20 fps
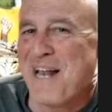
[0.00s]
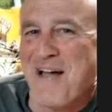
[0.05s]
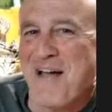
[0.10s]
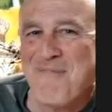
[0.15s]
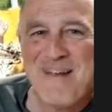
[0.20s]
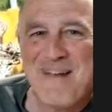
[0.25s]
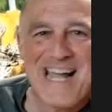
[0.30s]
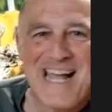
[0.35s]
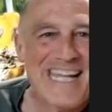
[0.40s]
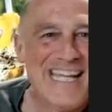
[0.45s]

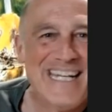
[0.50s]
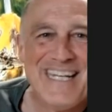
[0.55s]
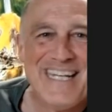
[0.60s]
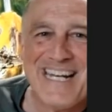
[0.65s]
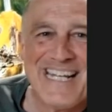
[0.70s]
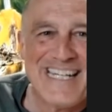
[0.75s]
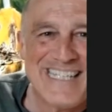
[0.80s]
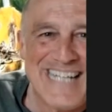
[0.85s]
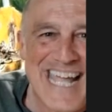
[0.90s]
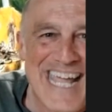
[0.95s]
but I'm not
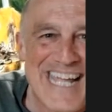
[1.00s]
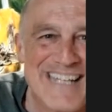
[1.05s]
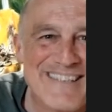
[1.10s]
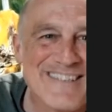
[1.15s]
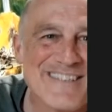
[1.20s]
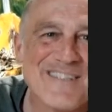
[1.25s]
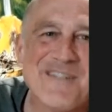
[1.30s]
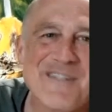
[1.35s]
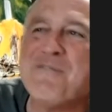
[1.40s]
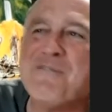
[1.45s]
getting any
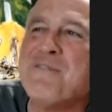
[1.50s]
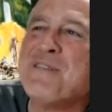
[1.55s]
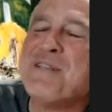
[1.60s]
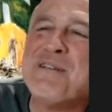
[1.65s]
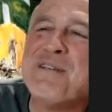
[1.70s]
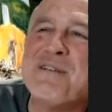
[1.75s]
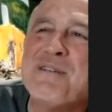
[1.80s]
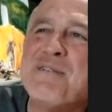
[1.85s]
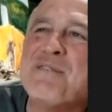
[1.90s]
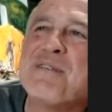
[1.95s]
dates,
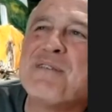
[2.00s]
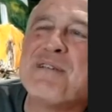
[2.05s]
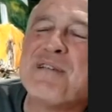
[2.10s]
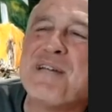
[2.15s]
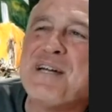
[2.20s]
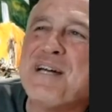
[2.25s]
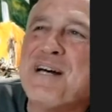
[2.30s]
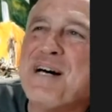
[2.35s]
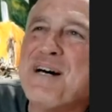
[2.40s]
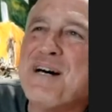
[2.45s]
so
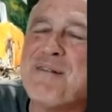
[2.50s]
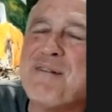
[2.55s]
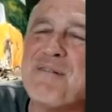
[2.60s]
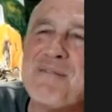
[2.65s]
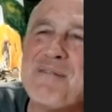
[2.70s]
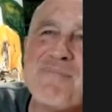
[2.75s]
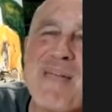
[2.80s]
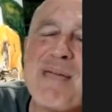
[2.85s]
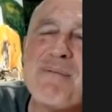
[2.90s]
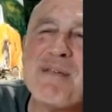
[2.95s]
uh,
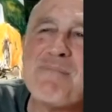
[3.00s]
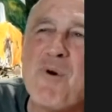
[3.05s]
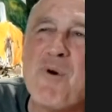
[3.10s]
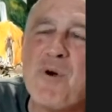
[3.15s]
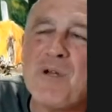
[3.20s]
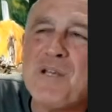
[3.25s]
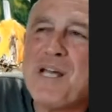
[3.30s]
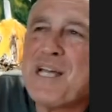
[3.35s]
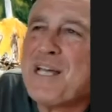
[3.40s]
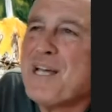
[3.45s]

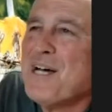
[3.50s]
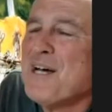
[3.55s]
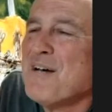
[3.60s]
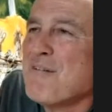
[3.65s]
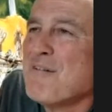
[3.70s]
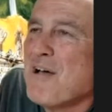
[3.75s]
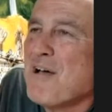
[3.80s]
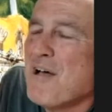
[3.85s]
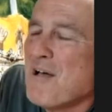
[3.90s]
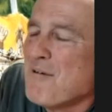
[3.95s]
maybe more like
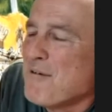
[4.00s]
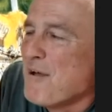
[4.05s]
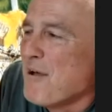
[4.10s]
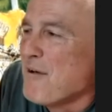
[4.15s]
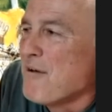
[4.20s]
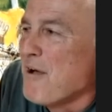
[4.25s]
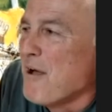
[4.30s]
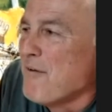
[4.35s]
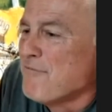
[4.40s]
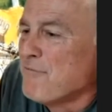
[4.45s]
a, a,
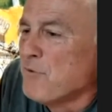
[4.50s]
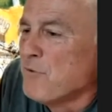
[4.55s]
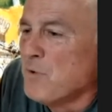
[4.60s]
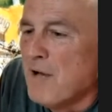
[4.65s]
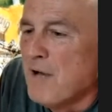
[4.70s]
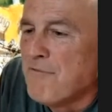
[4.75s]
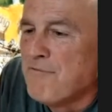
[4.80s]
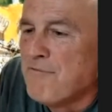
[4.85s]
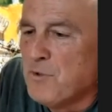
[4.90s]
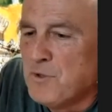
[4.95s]
a,
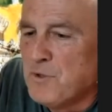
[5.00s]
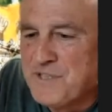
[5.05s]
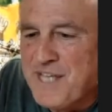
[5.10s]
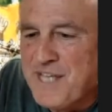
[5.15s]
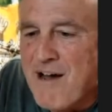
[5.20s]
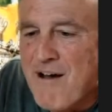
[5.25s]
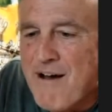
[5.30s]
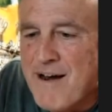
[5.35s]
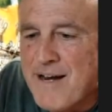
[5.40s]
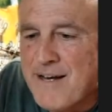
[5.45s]
fool, a
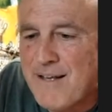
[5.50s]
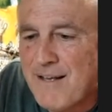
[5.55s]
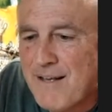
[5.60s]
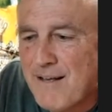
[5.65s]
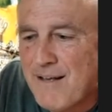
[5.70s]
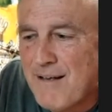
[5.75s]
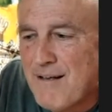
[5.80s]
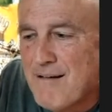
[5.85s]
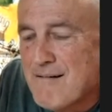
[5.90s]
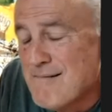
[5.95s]
fool's
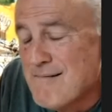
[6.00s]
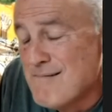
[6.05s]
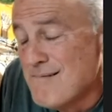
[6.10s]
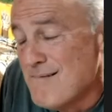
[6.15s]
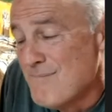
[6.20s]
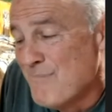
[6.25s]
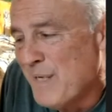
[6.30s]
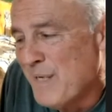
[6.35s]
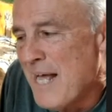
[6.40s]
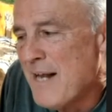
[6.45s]
errand.
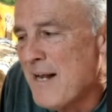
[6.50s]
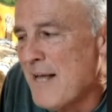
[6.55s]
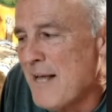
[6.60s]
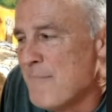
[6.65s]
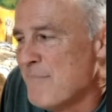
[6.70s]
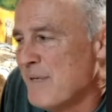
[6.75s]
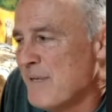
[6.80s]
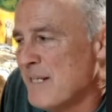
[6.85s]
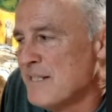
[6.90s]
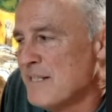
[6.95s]
But
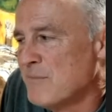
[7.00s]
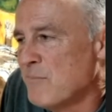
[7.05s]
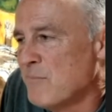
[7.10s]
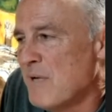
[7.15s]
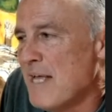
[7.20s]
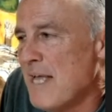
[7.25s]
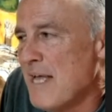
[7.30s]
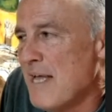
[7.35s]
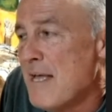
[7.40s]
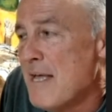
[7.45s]
I, but
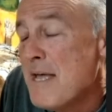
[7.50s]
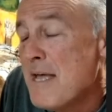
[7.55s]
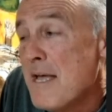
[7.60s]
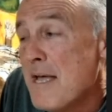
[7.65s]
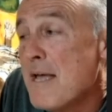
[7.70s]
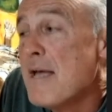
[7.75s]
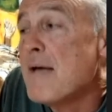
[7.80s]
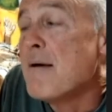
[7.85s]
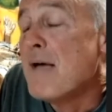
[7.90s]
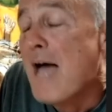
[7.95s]
it's
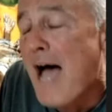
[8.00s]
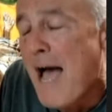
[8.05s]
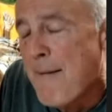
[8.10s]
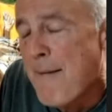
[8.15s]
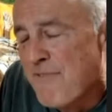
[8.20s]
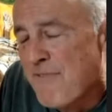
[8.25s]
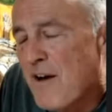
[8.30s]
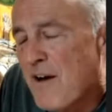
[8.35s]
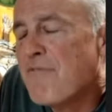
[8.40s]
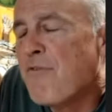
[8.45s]

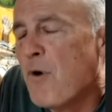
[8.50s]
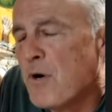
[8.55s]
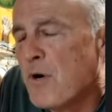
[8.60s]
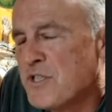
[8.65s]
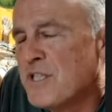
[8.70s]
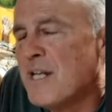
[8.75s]
I'm very